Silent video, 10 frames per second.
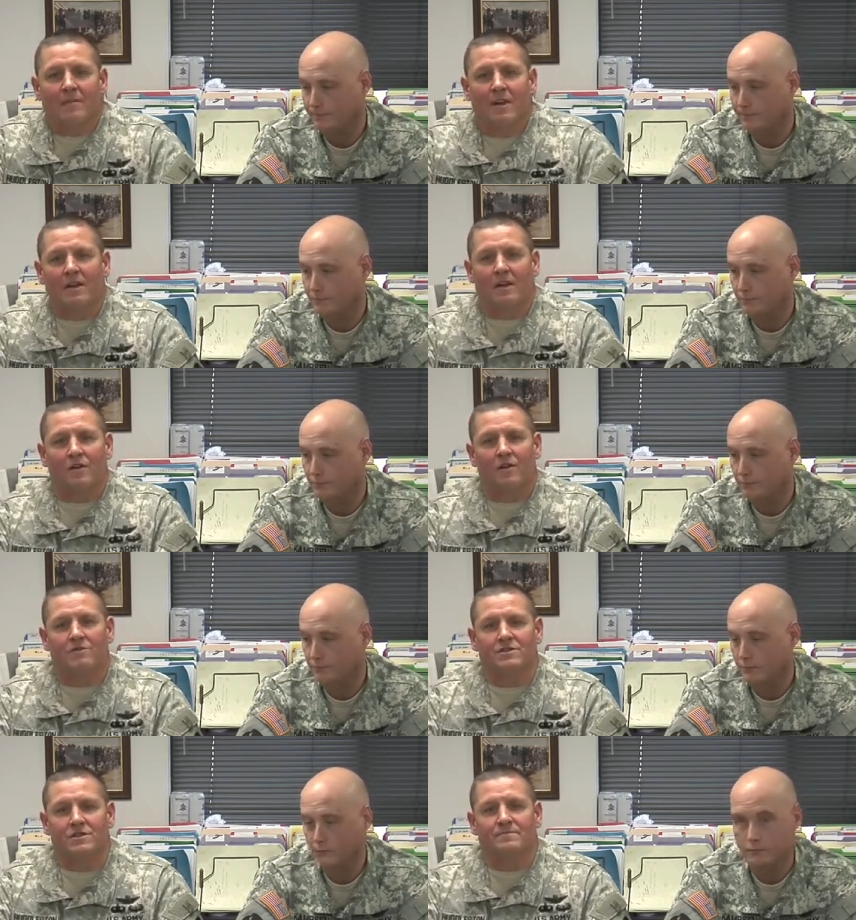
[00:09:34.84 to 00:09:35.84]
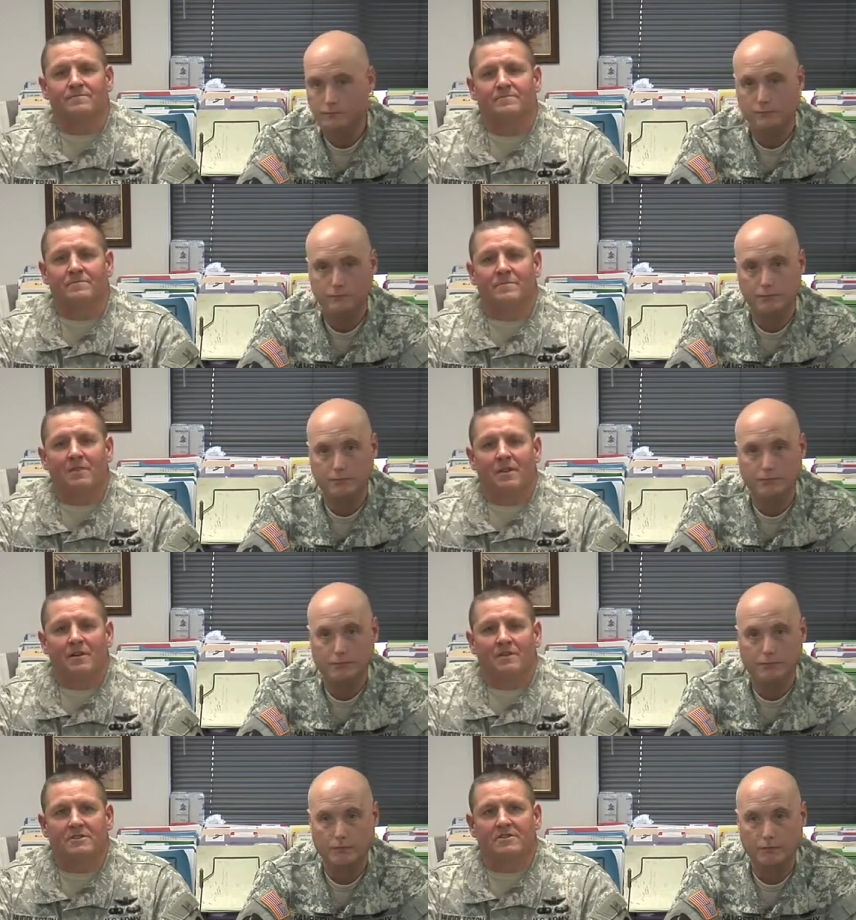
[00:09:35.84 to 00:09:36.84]
Speaker 1: In conclusion,
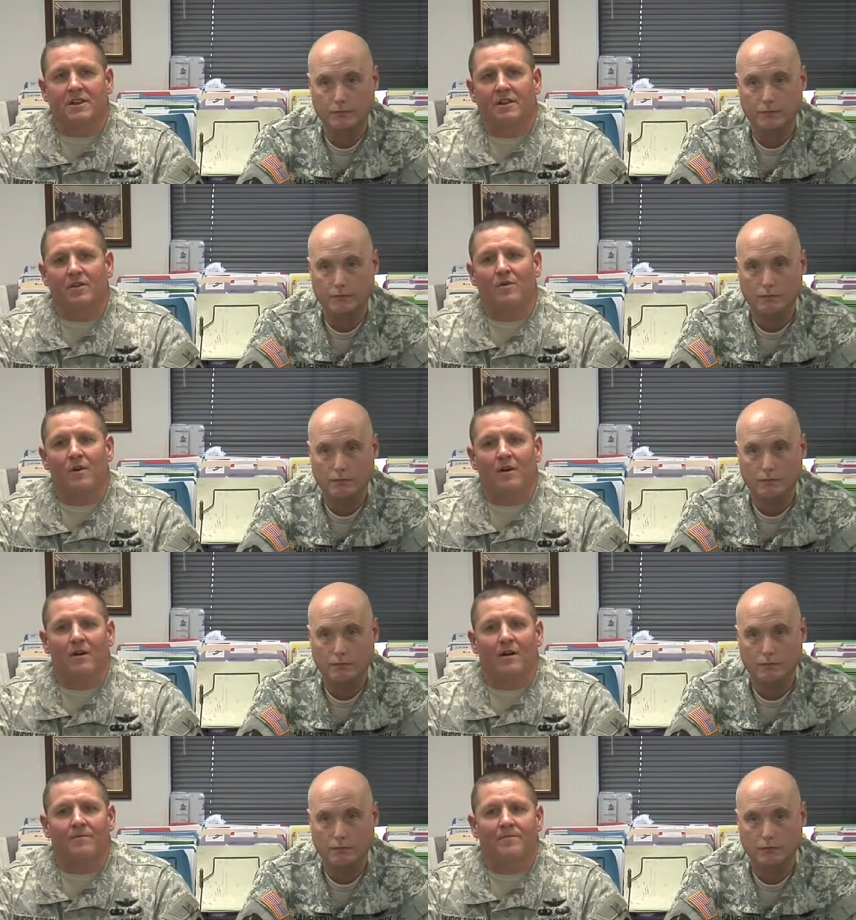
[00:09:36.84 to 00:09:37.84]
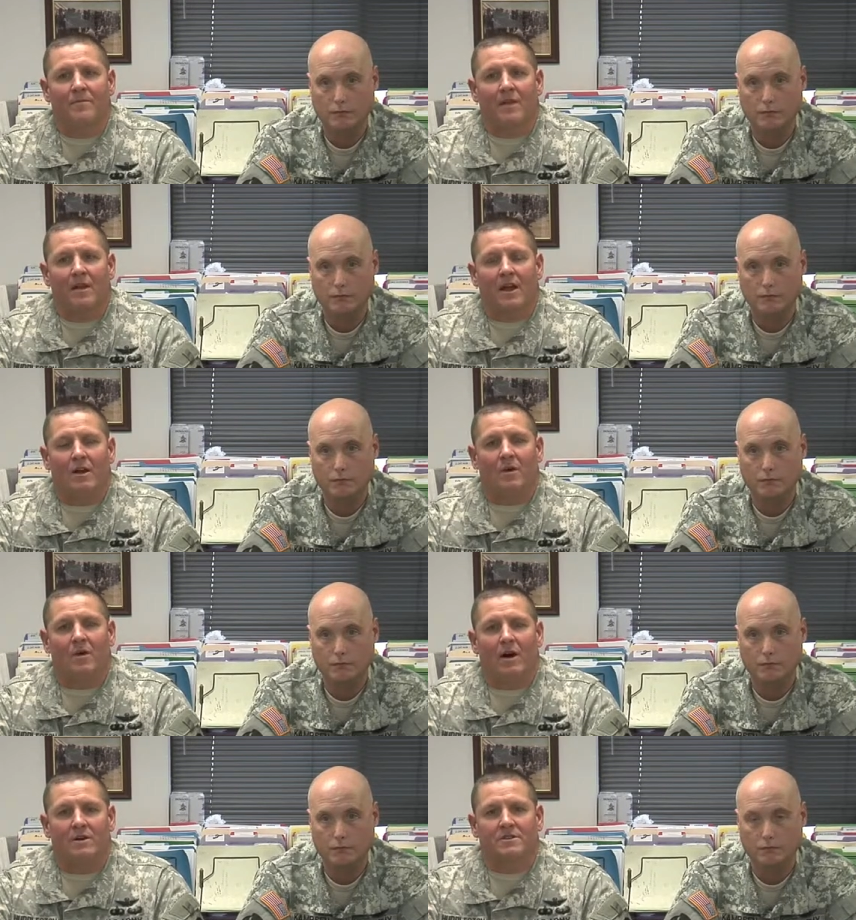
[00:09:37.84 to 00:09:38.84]
this is a new era and
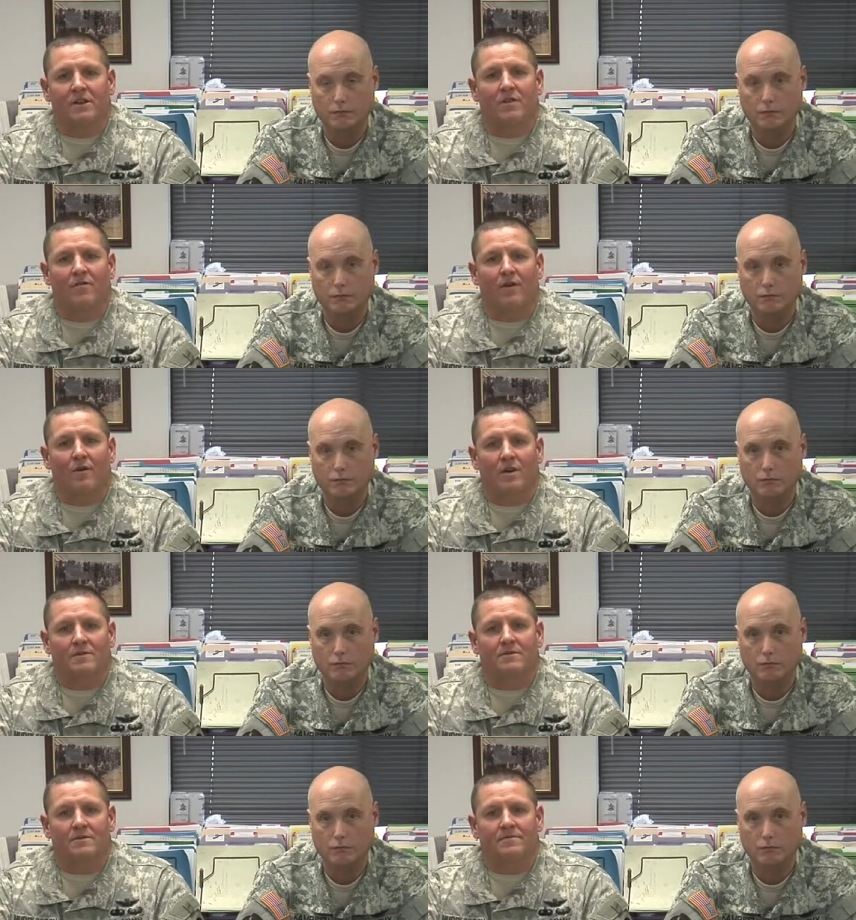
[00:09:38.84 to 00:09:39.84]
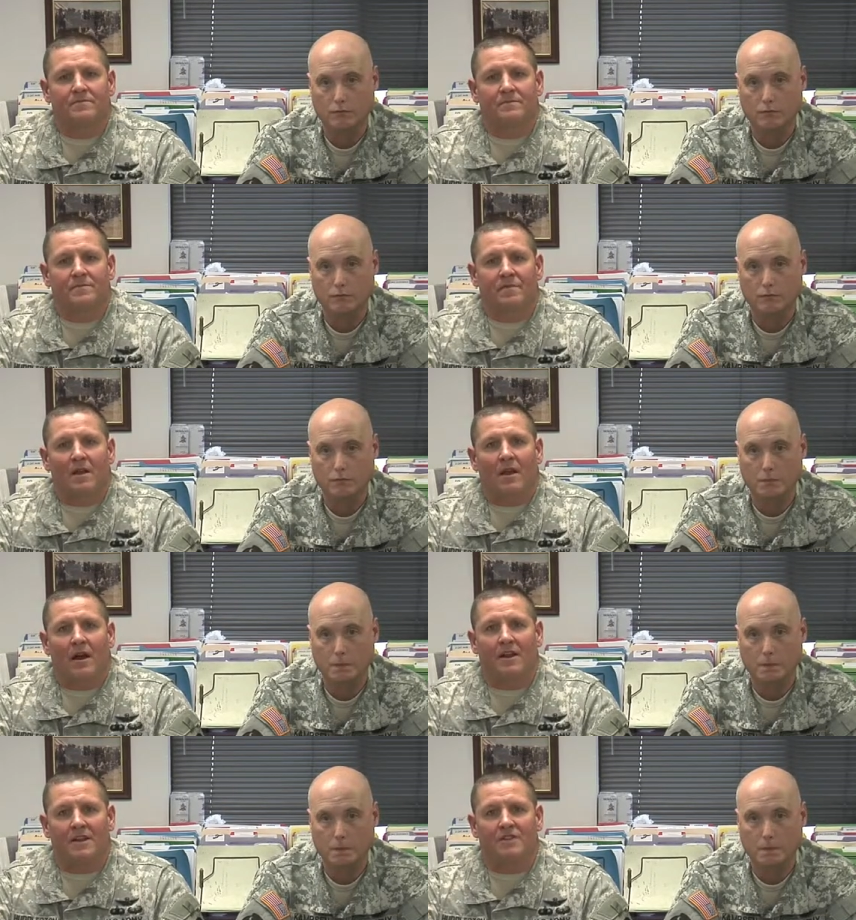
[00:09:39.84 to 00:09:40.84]
requires a new focus.
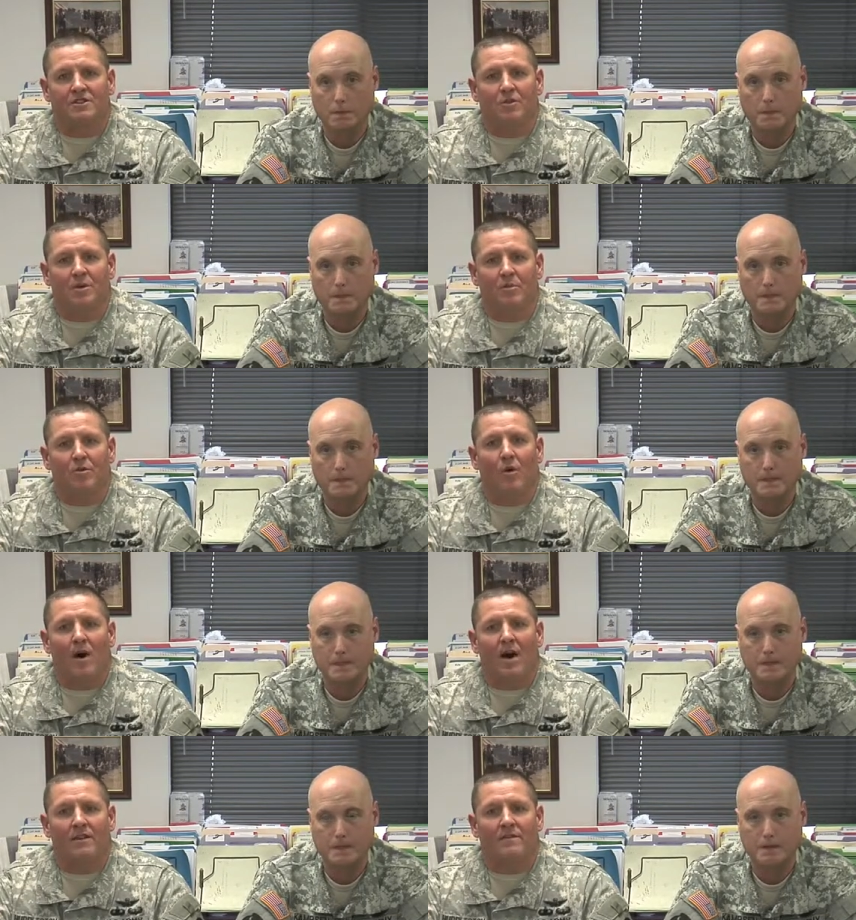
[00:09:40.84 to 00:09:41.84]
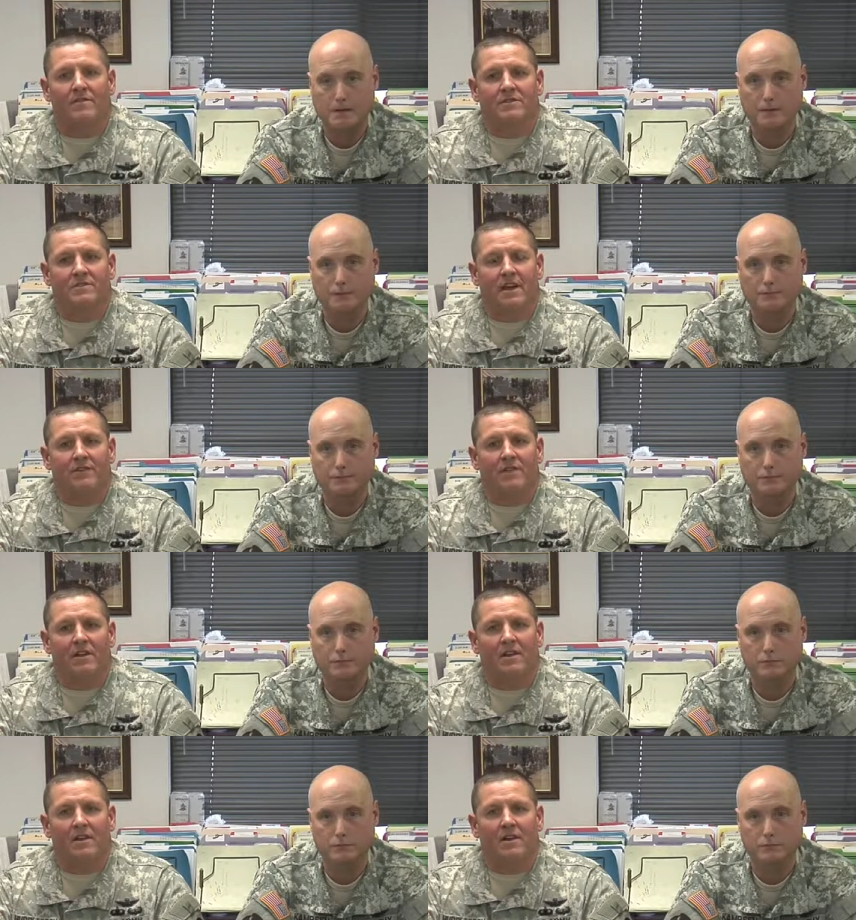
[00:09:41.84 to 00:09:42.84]
I need you to be proactive in
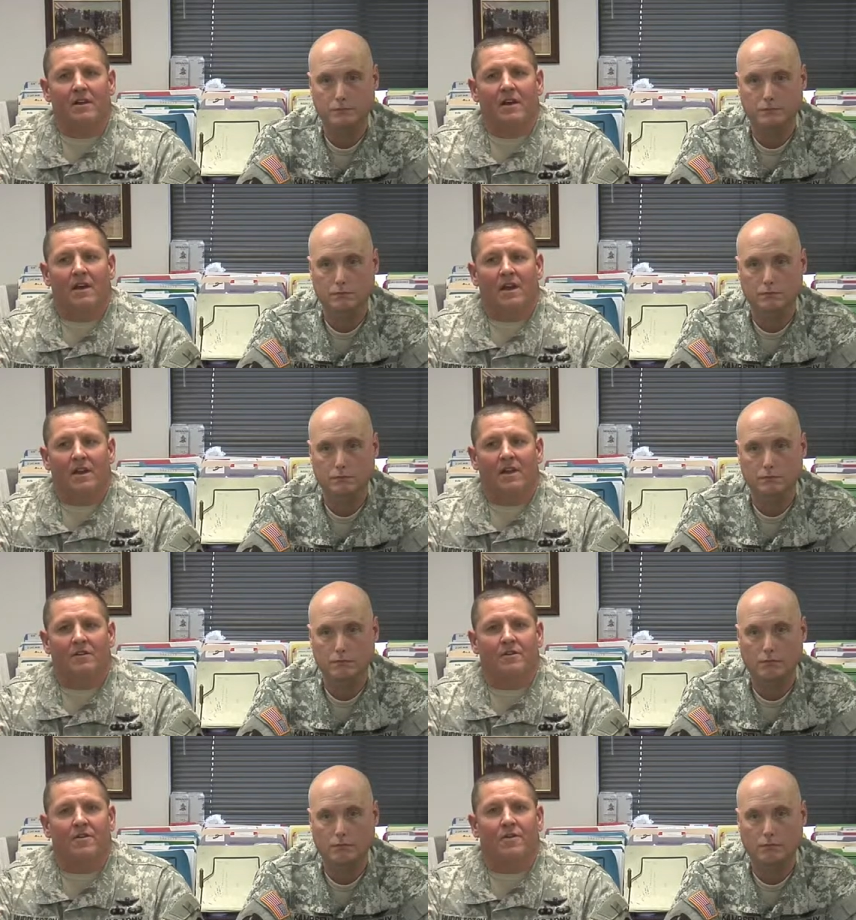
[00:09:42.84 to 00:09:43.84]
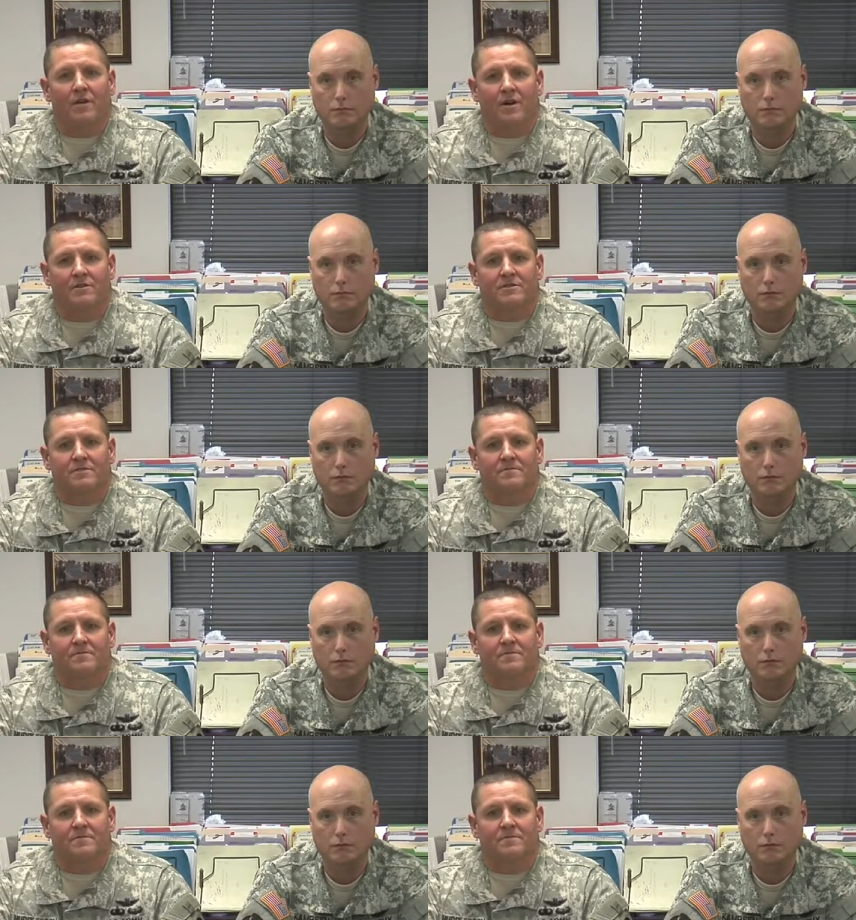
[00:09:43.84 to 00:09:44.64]
safety and in your careers.